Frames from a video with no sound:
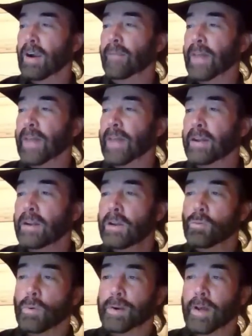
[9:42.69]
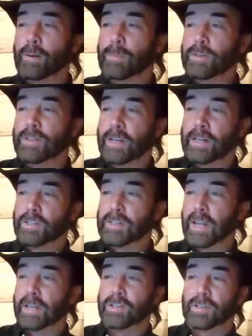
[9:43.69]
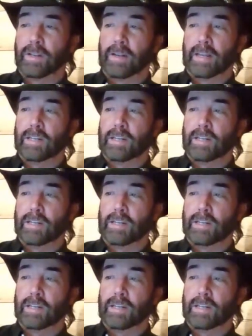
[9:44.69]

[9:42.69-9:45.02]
at that 100% extension.